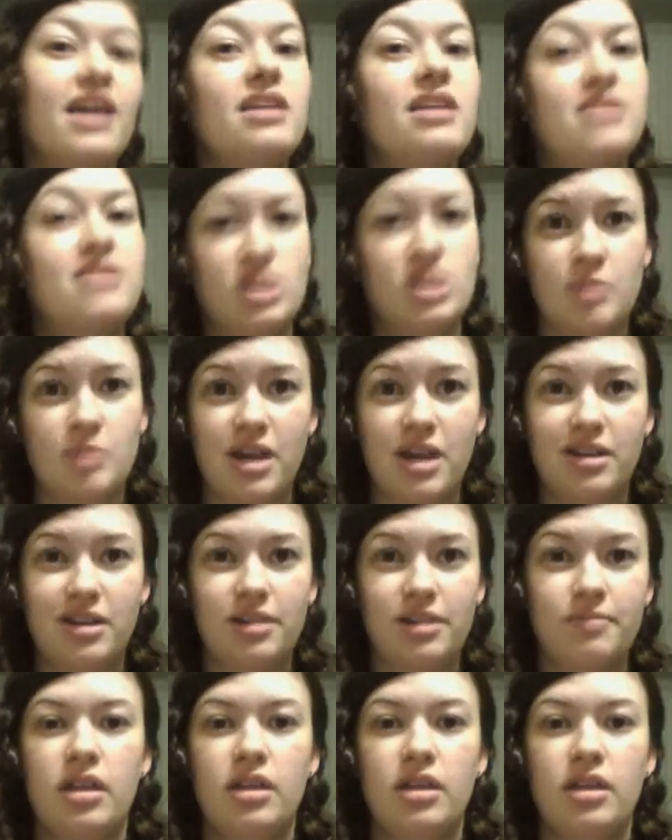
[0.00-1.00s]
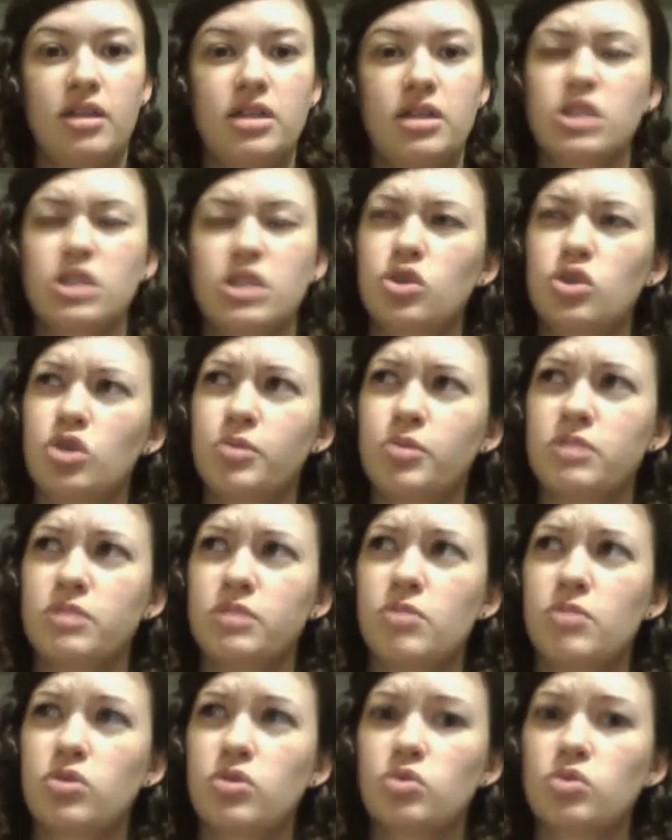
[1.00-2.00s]
disbanded. This group is
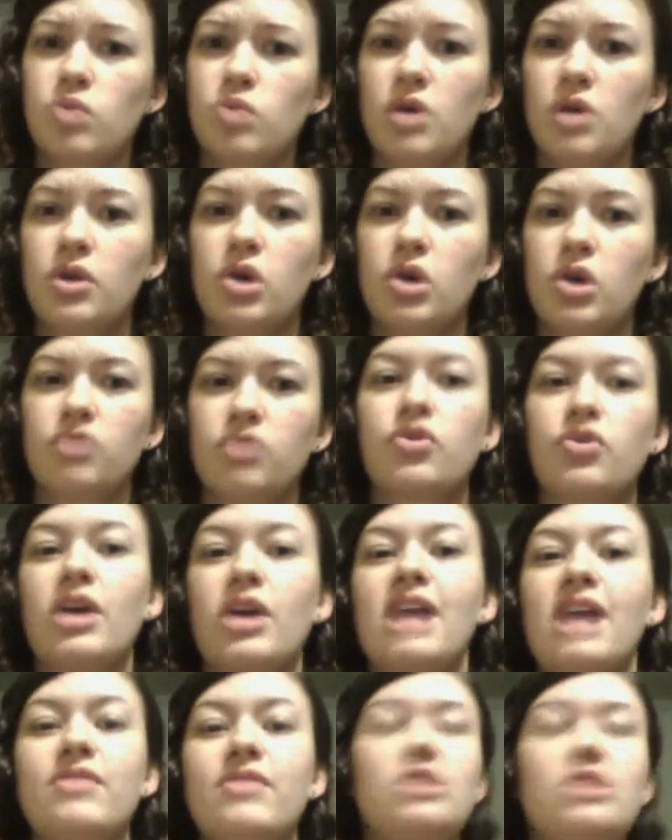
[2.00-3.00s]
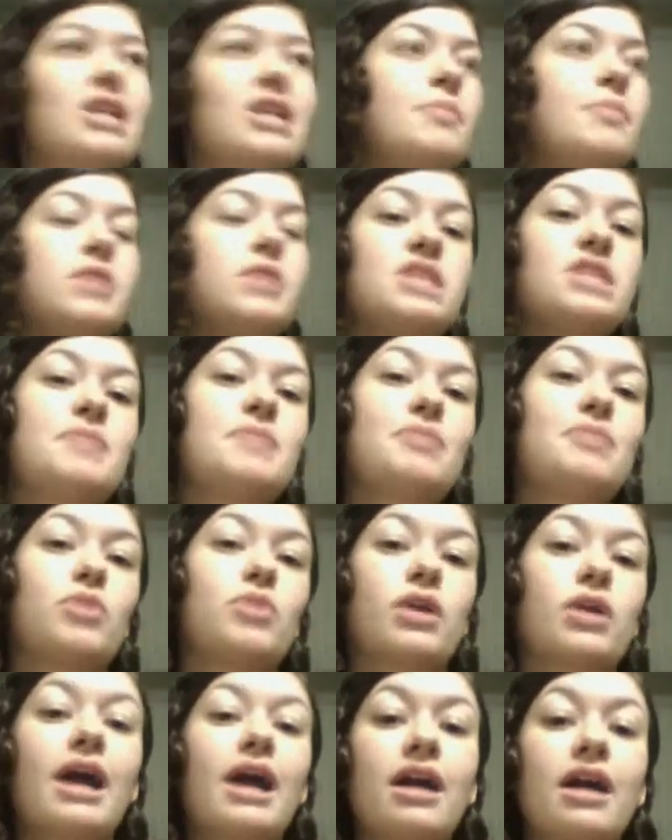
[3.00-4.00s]
most well known for having Japanese
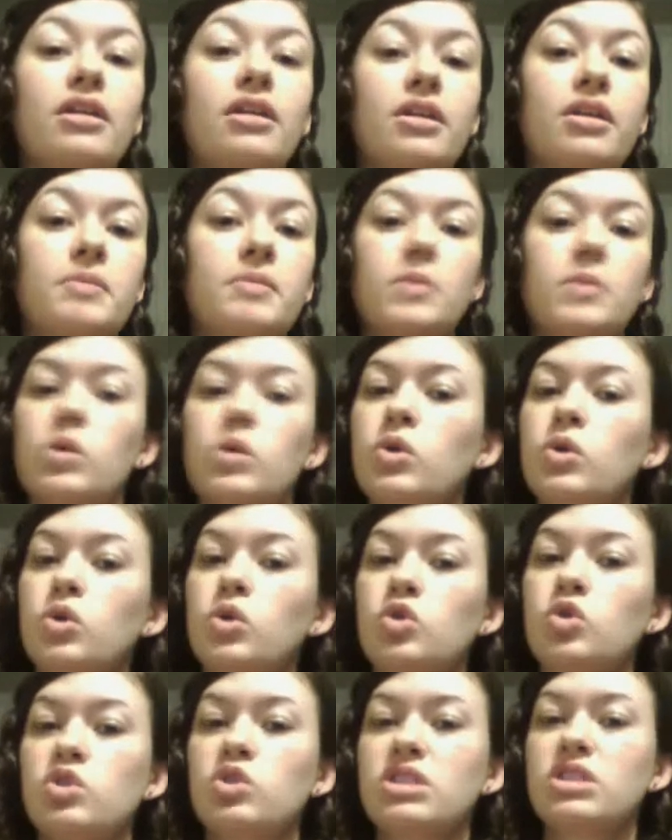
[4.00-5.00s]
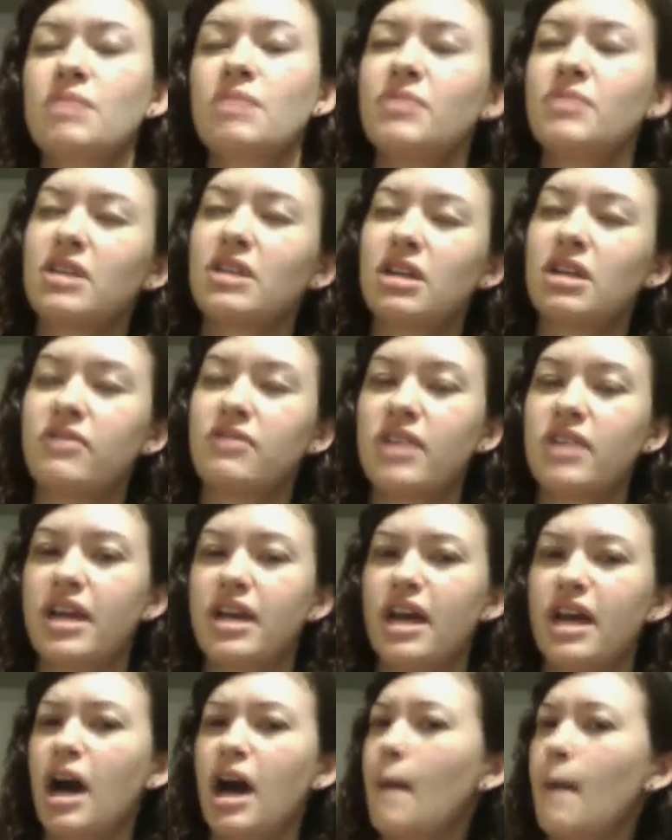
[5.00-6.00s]
member Kangnam, who's something of
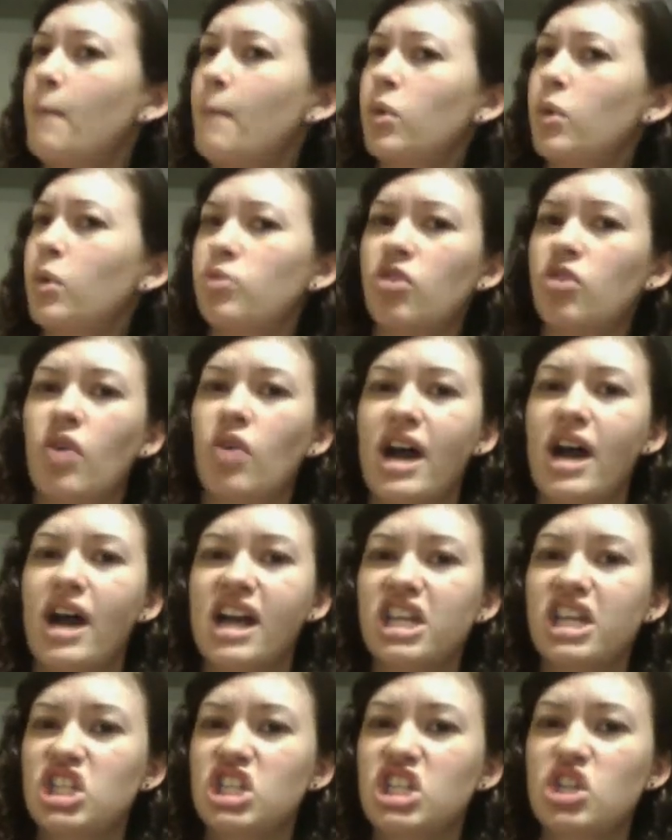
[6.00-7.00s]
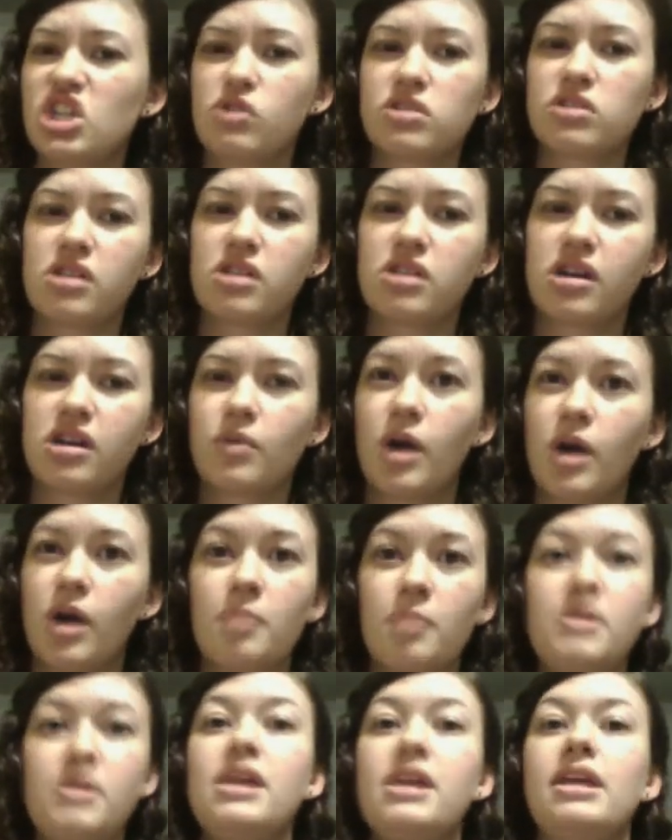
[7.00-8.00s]
a humble variety show star while
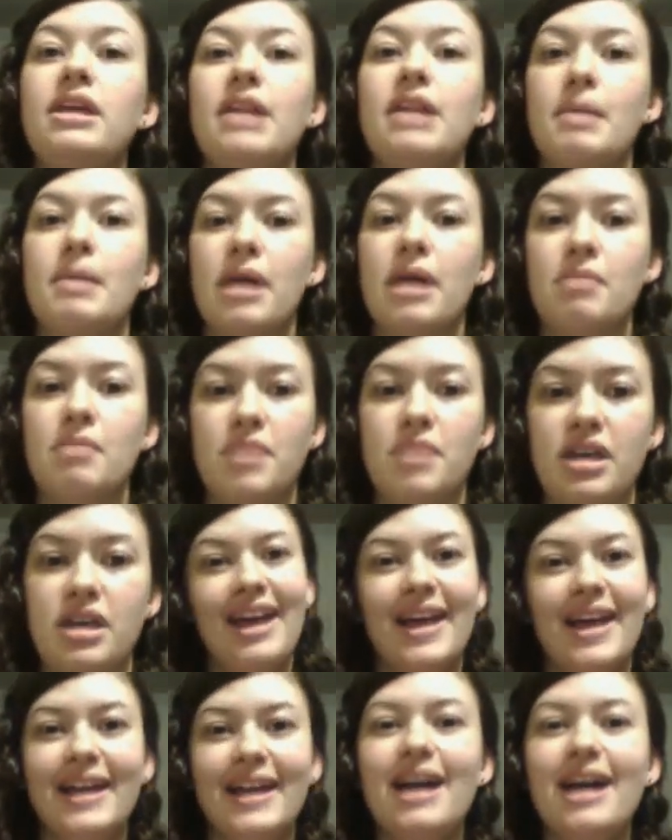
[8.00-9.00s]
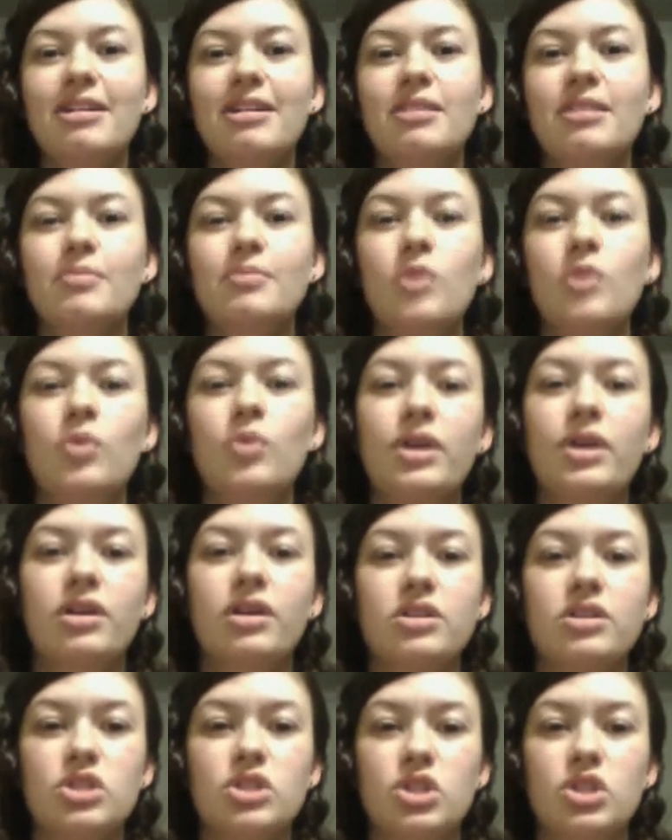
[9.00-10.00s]
being in M I B. Kangnam went
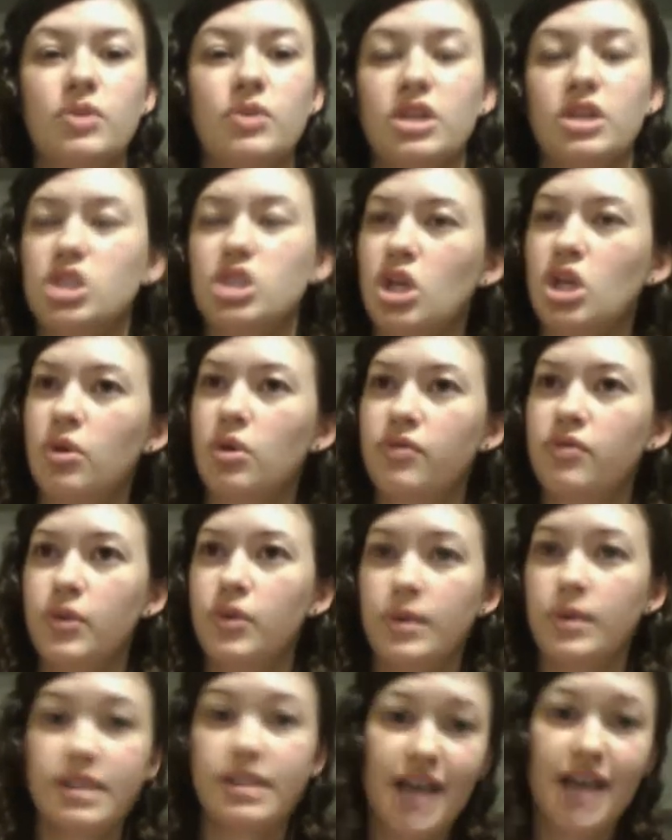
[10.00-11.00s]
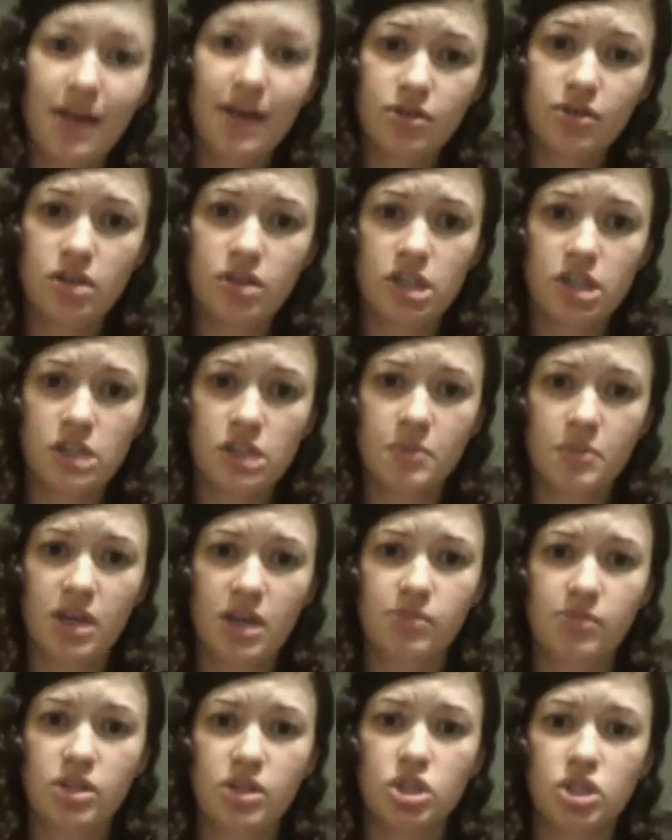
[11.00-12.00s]
on to a show a few weeks after the
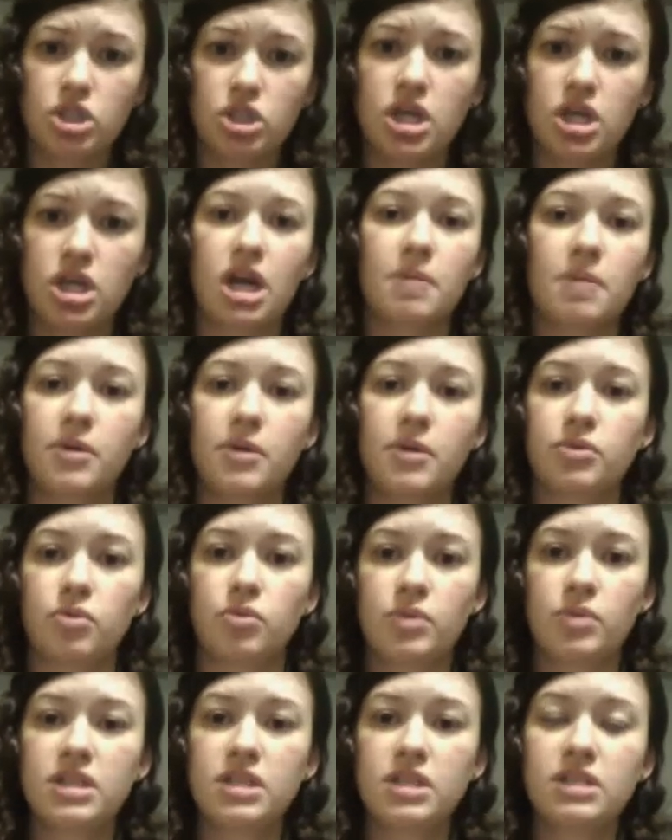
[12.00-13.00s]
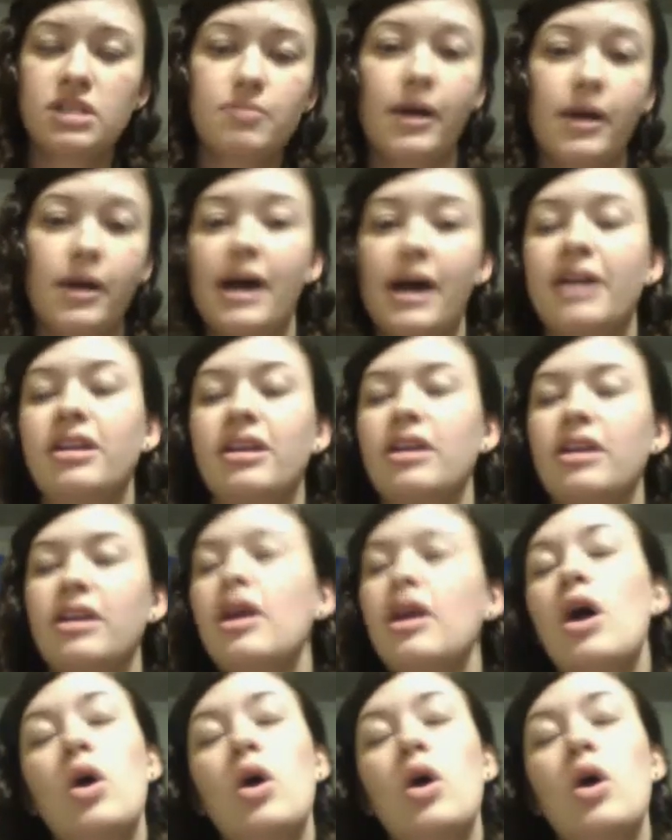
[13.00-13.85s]
disbandment to talk about the reason behind it,